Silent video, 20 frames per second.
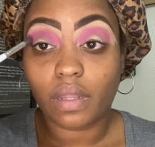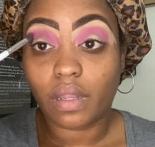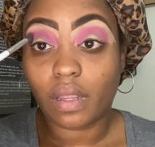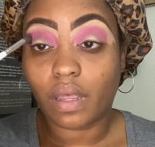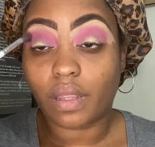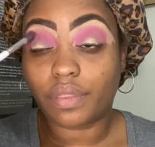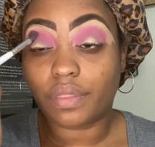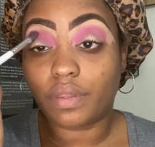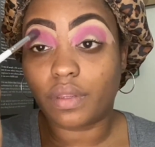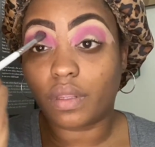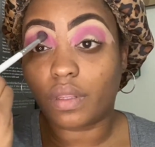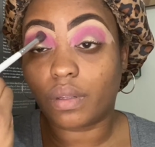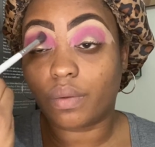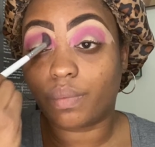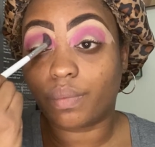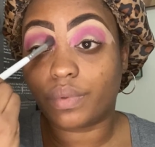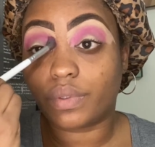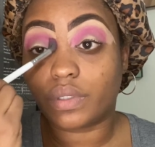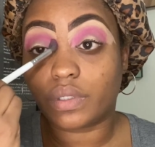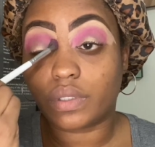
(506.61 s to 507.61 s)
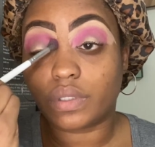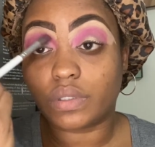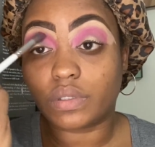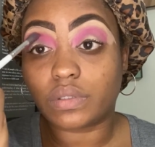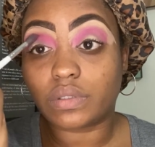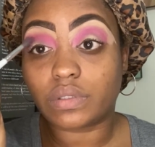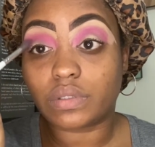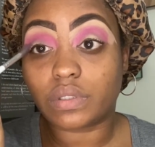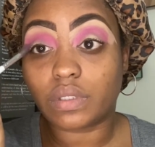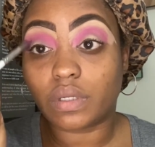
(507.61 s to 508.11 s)
I think it
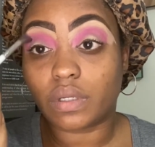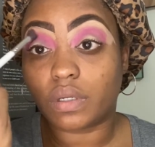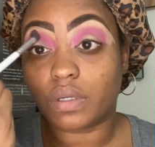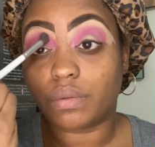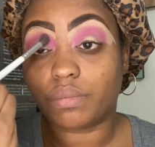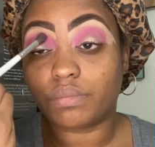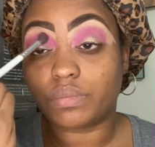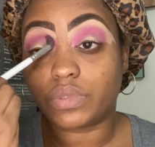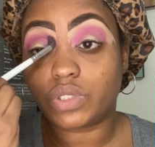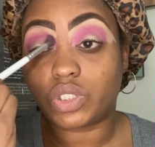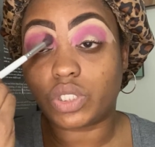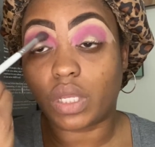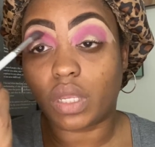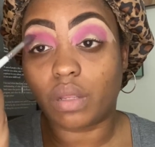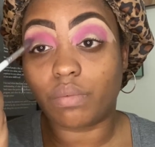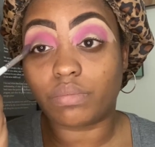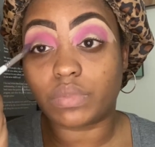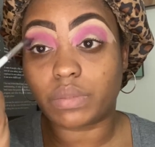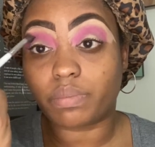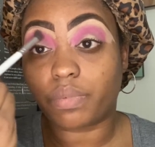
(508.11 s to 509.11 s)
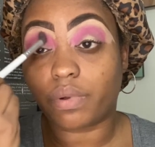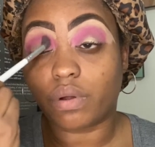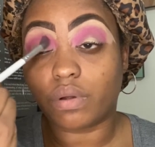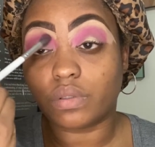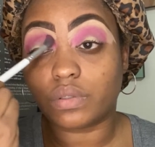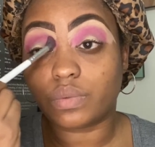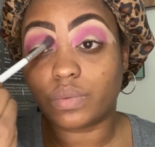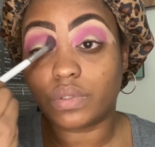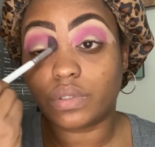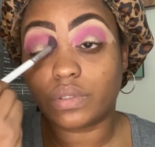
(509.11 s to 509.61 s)
was um, James
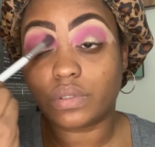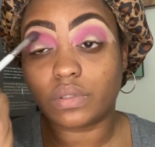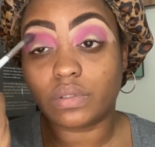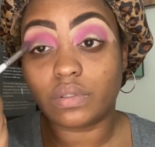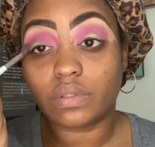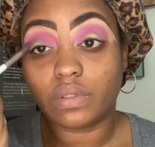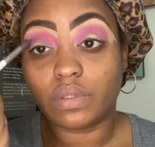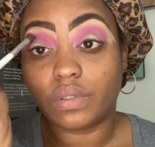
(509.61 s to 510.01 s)
Baldwin